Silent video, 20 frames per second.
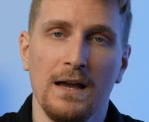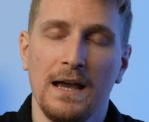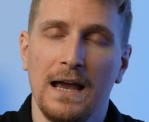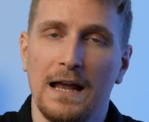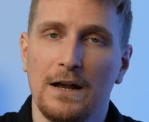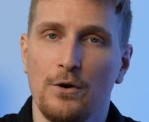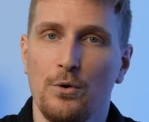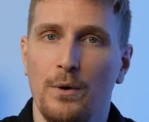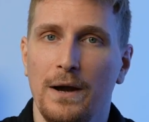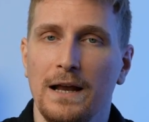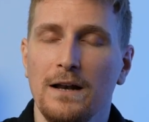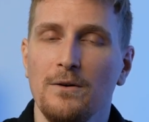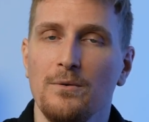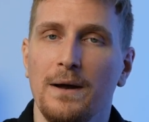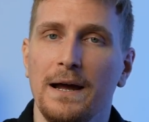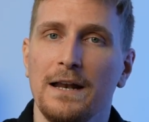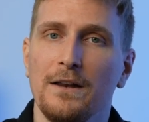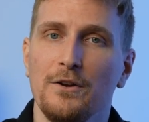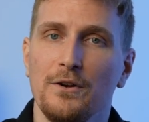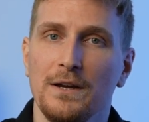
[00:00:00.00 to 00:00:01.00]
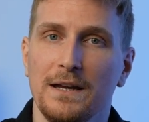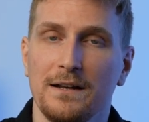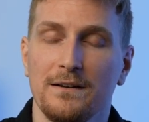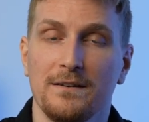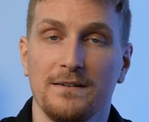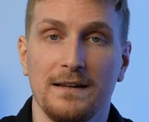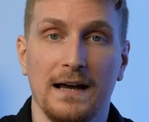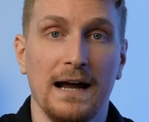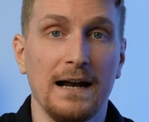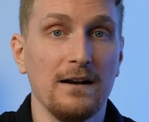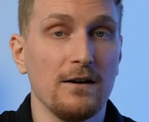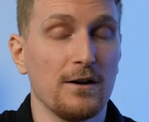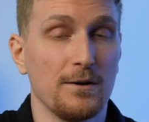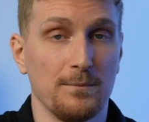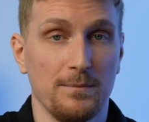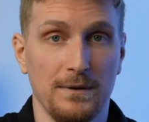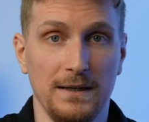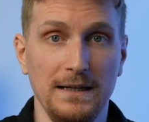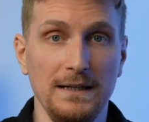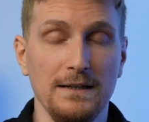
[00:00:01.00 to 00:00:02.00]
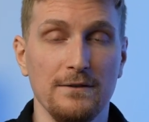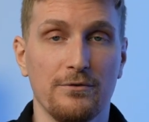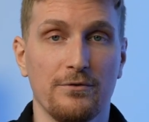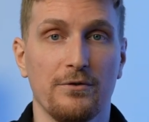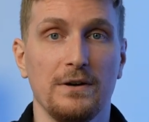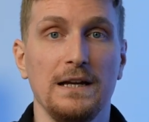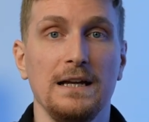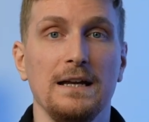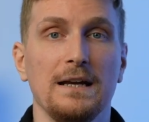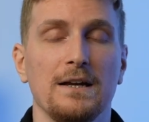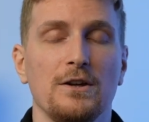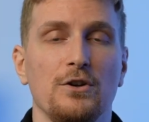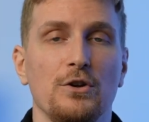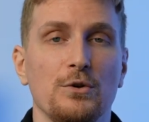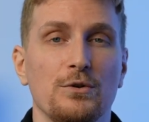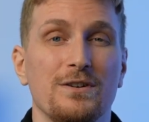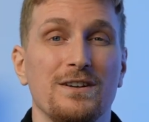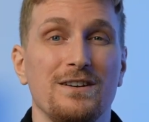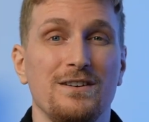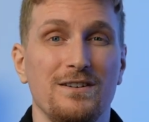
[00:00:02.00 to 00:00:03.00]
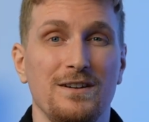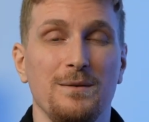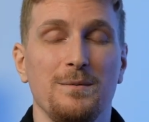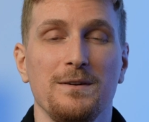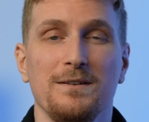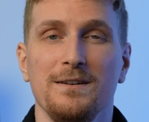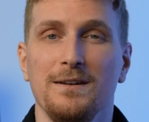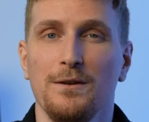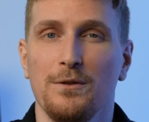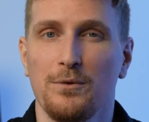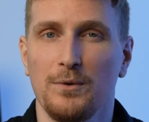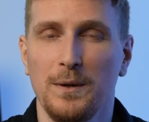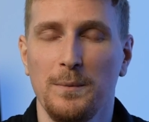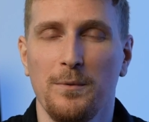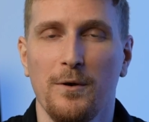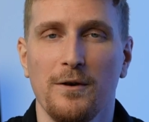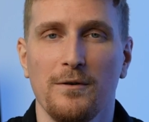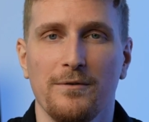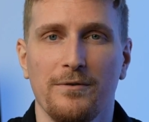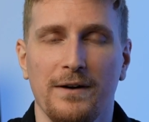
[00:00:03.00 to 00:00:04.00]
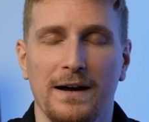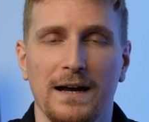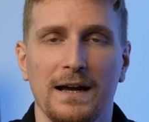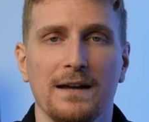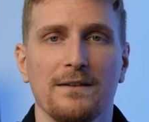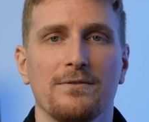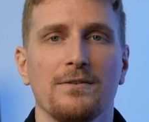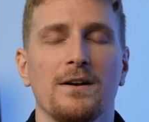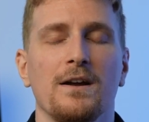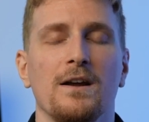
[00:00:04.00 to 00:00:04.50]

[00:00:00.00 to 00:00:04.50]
And Koala Rider, you can get started completely free using GPT 3.5.